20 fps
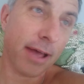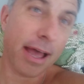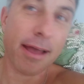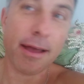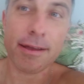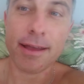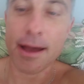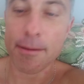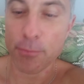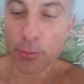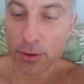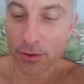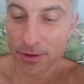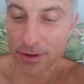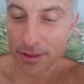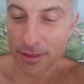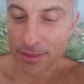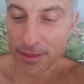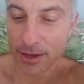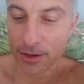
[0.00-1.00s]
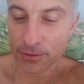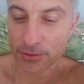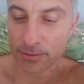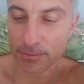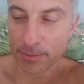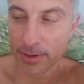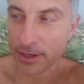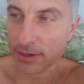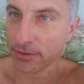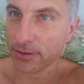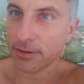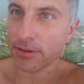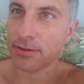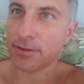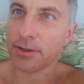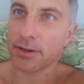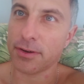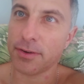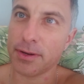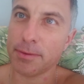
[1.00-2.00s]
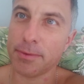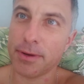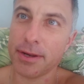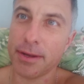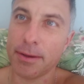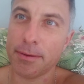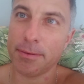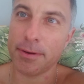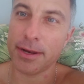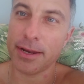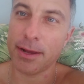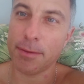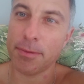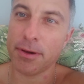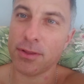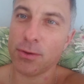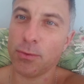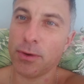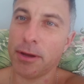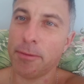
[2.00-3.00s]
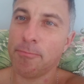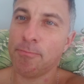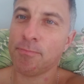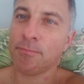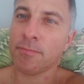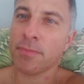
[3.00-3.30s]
I got more than 1,000 miles in this thing already right now, by the way.